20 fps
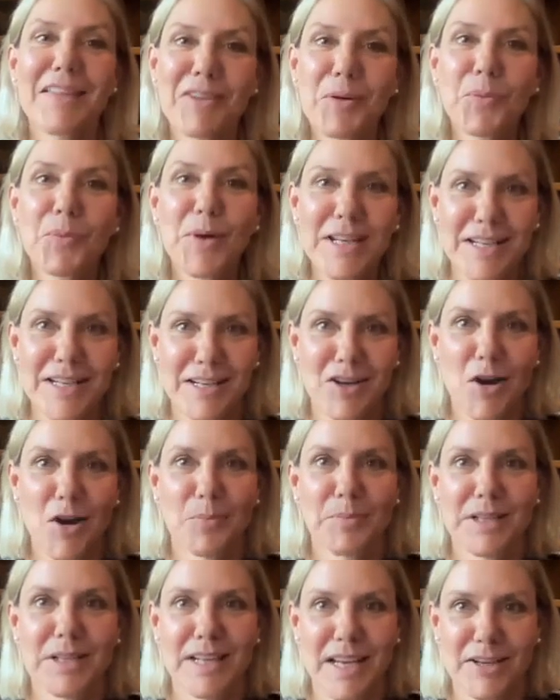winning
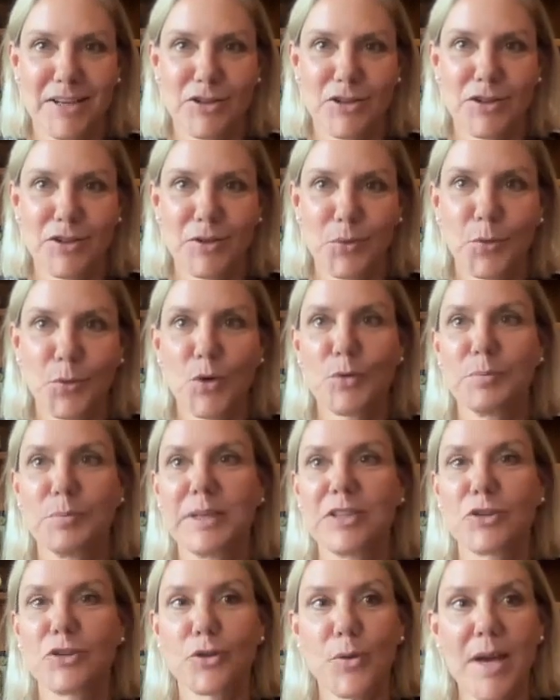combination would be
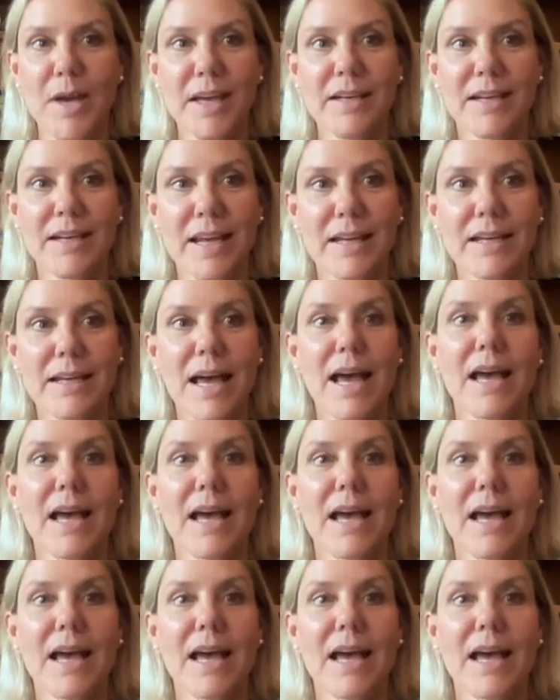TRNN